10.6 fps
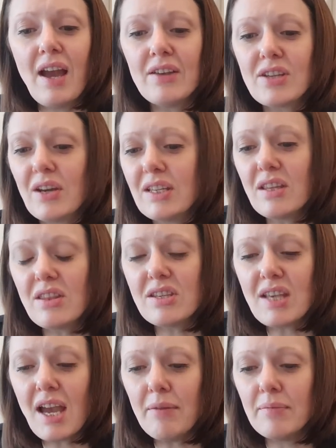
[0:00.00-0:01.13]
So he did the
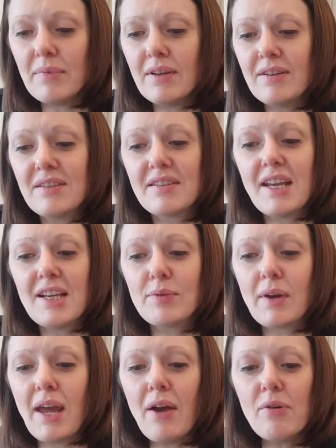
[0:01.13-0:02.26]
same, sneaked
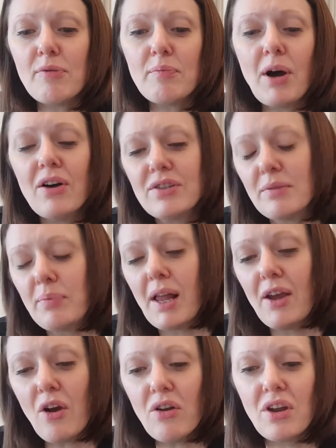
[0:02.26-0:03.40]
one out, passed the
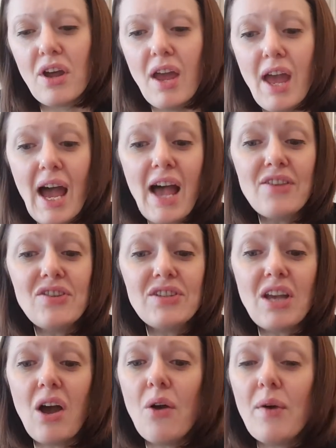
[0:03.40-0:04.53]
plate on. And so
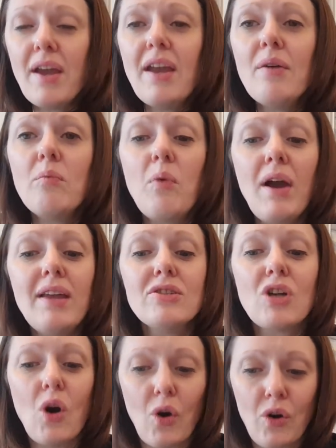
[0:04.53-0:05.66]
it went
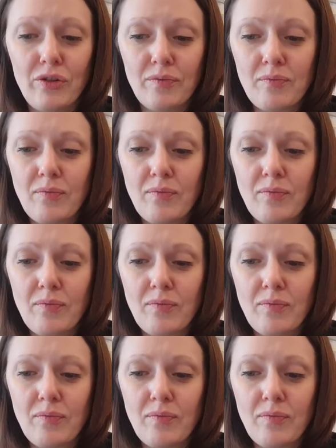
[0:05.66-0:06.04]
on.